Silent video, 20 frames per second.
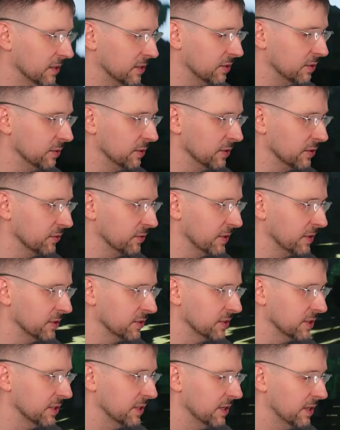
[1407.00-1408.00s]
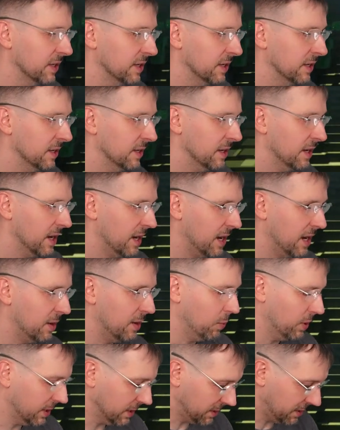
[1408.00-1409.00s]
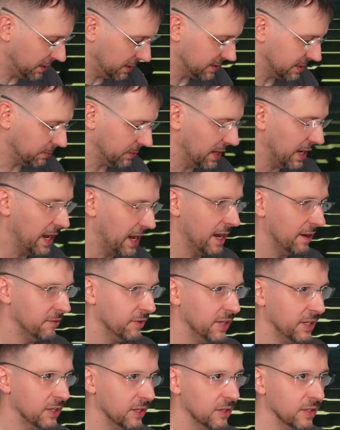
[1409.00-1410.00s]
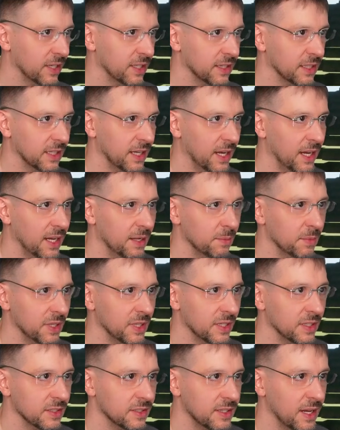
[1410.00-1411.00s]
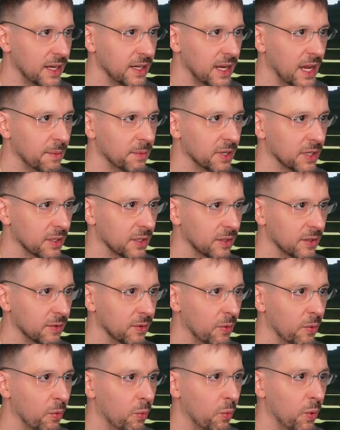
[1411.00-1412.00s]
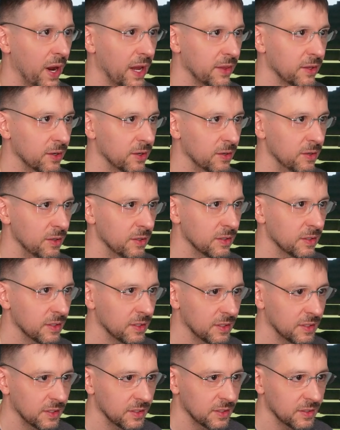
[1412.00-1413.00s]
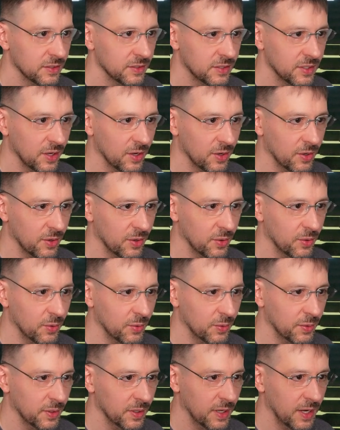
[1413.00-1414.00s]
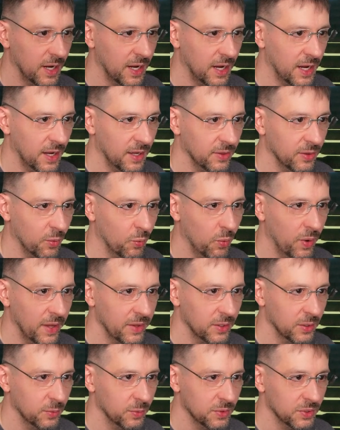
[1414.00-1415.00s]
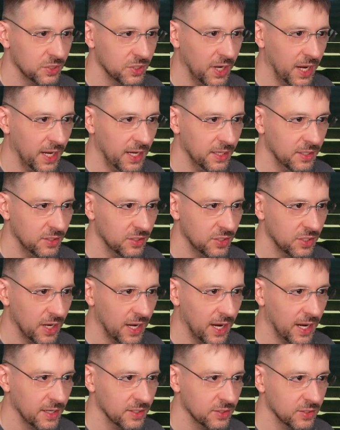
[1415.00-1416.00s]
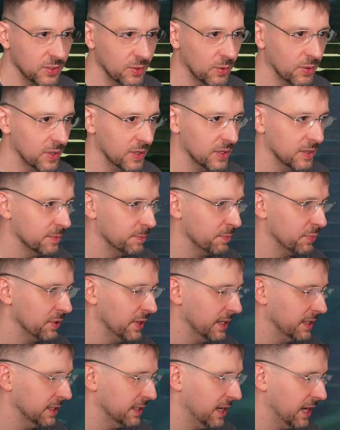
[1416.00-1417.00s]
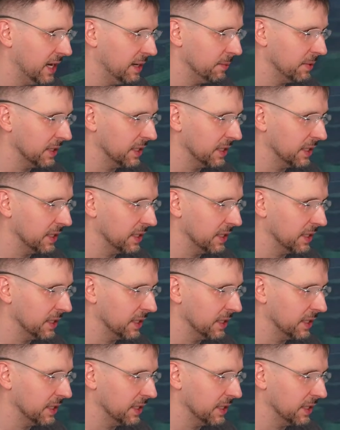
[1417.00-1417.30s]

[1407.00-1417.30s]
Let's do this first. One of the things that we have here in the game is dynamic weather. So the weather will change as you're playing the game.